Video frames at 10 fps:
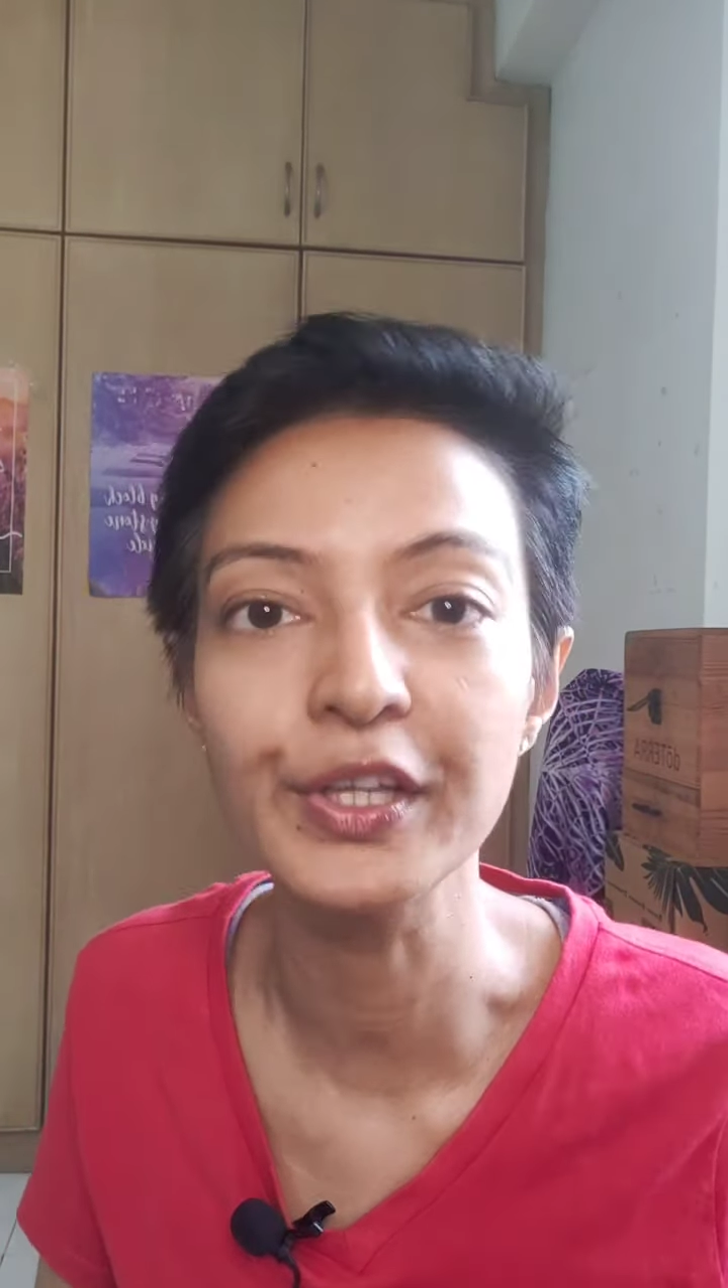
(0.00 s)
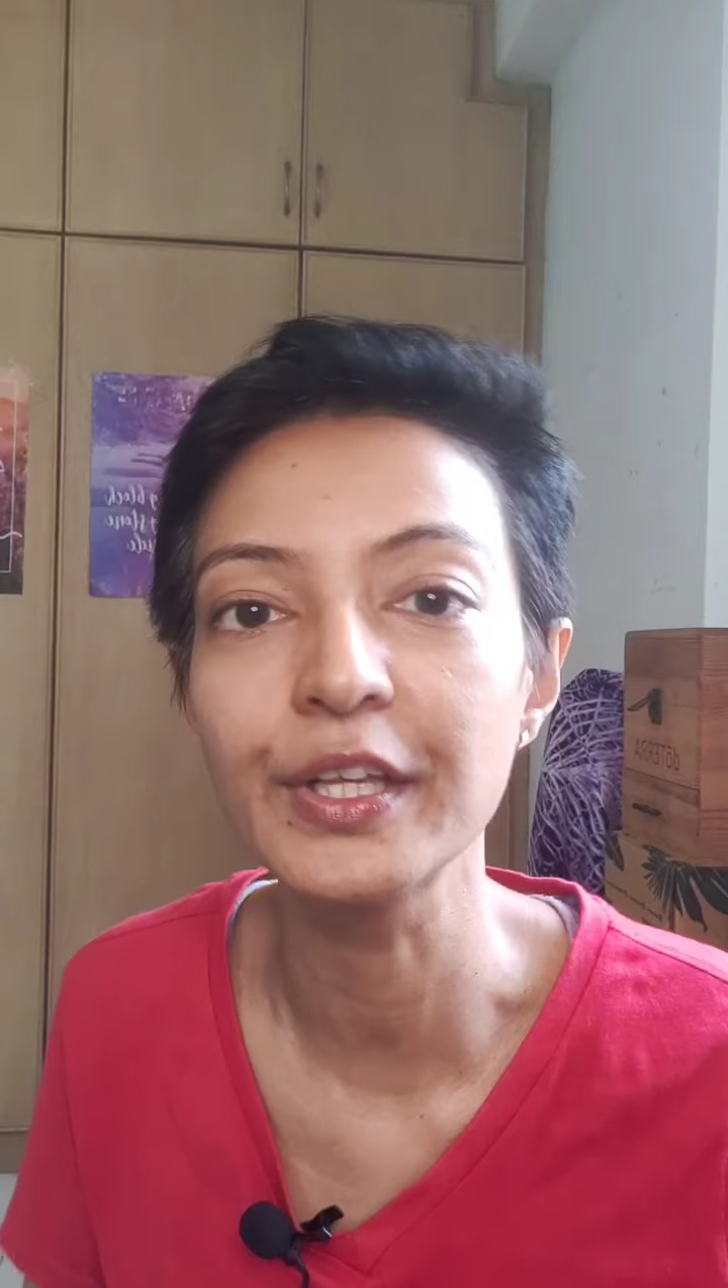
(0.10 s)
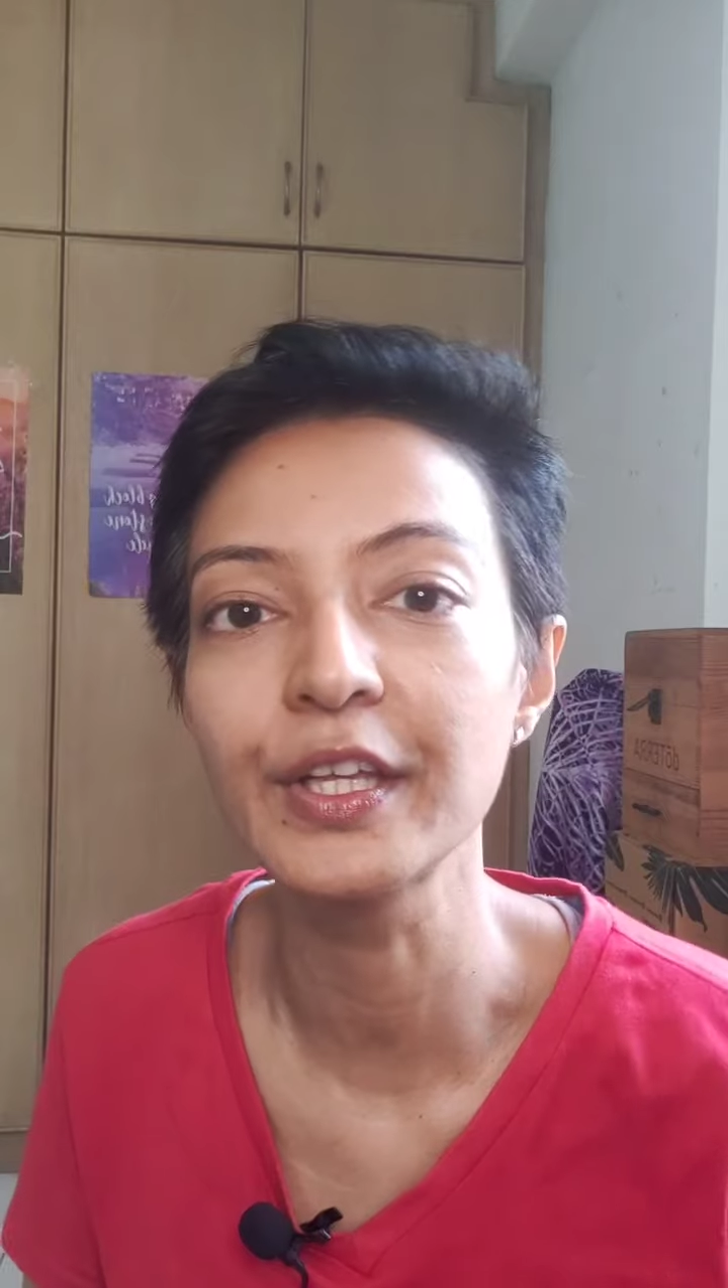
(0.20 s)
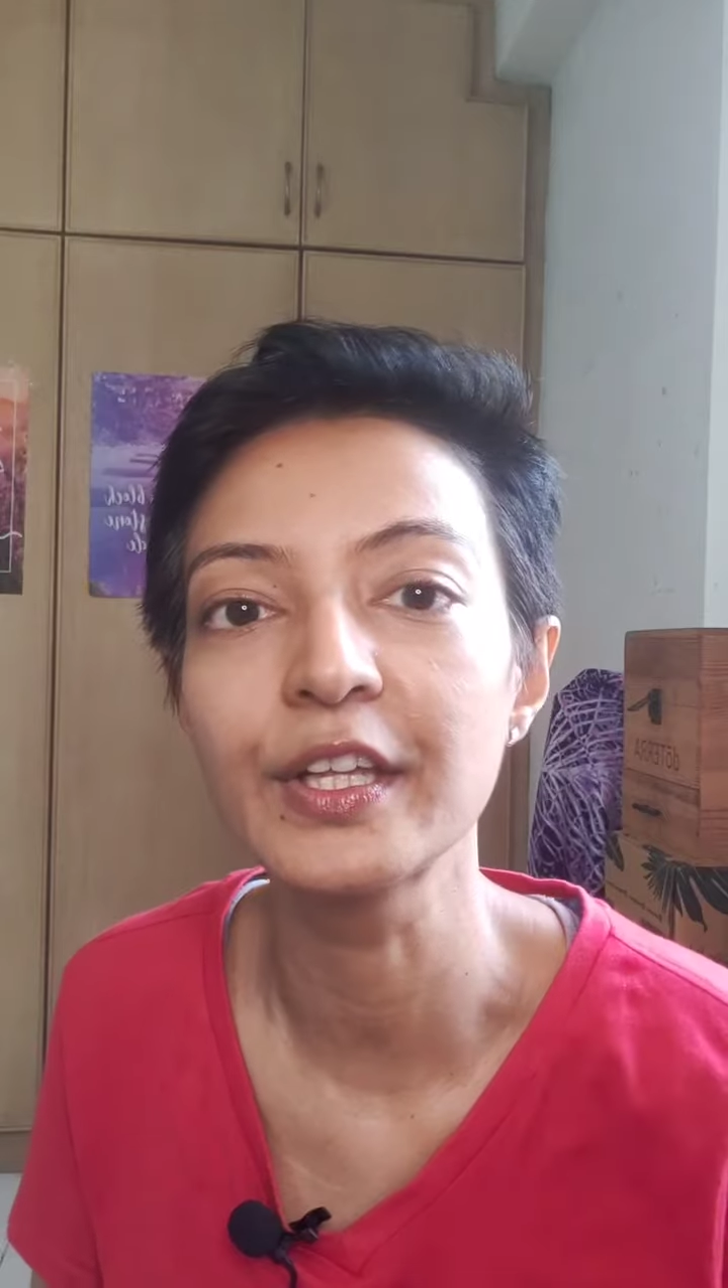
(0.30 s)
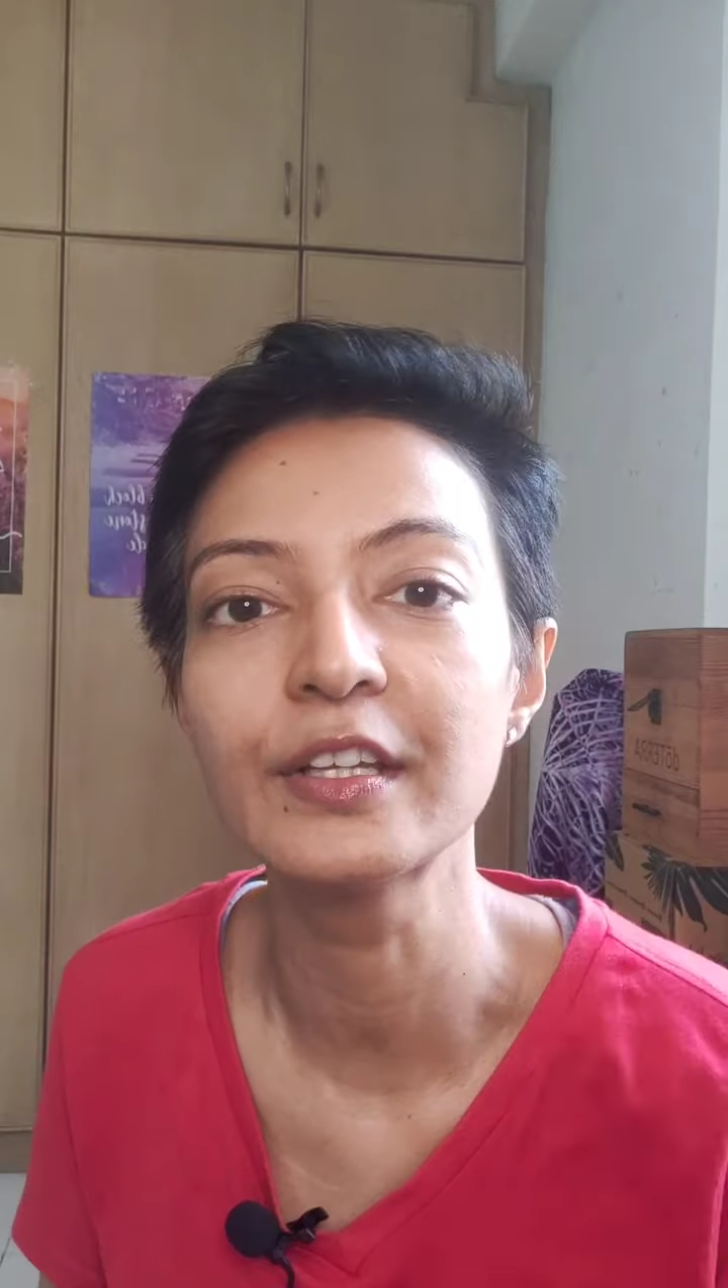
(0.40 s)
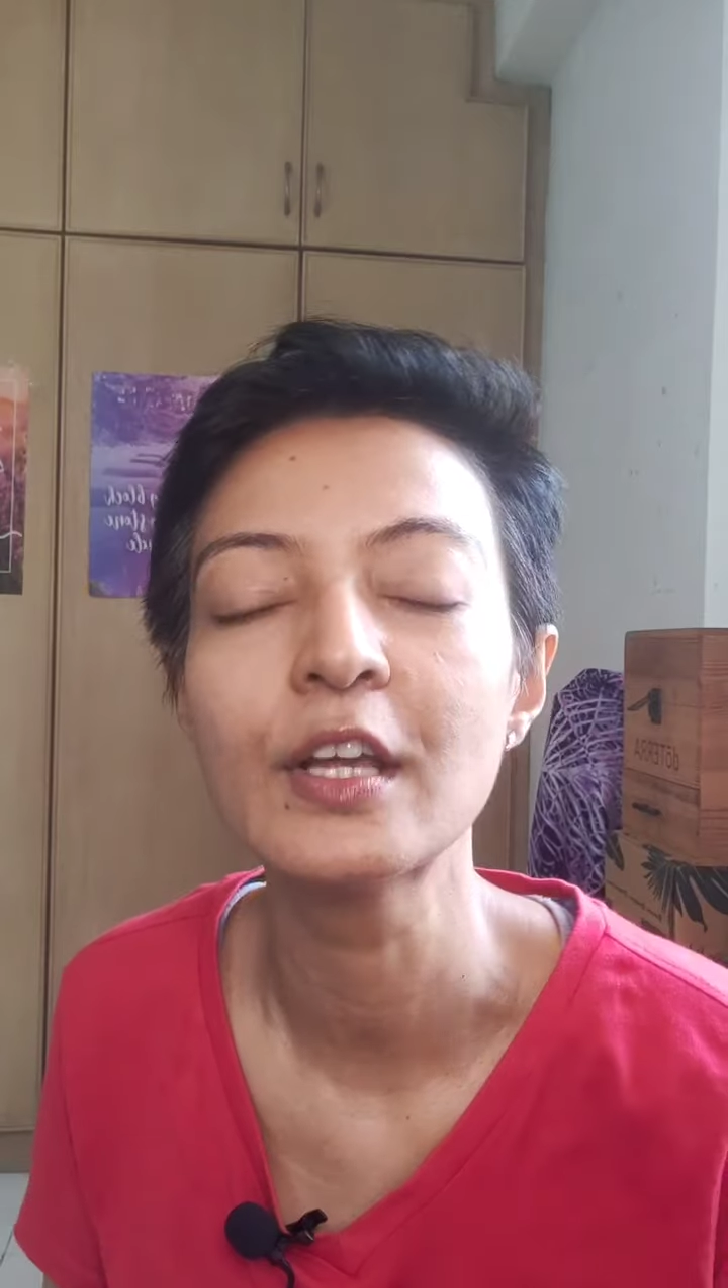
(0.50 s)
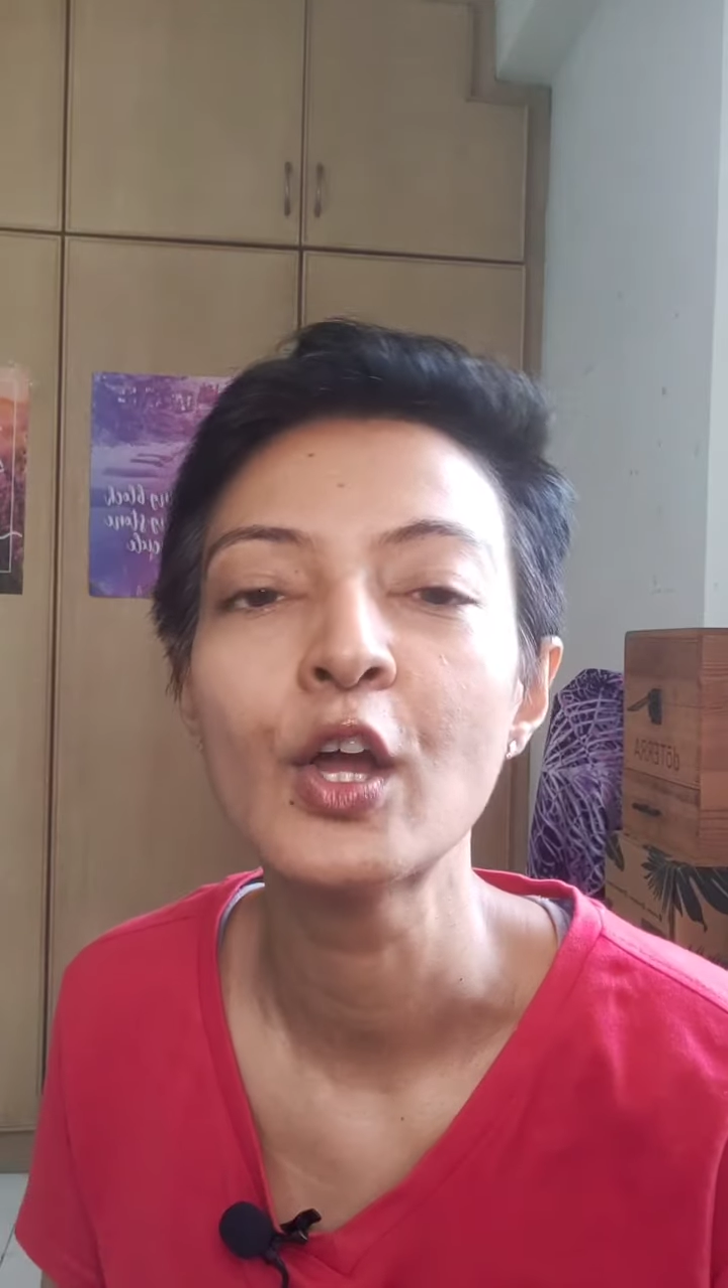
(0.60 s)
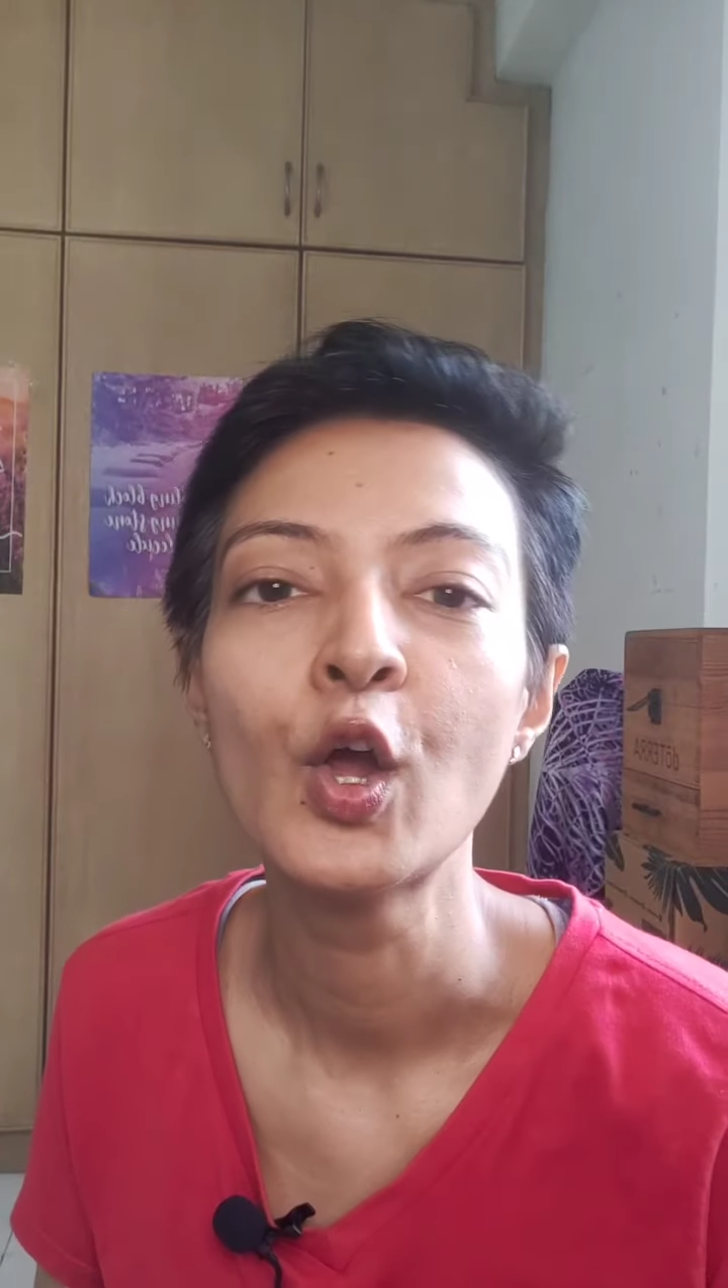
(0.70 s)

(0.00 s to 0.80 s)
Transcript: in,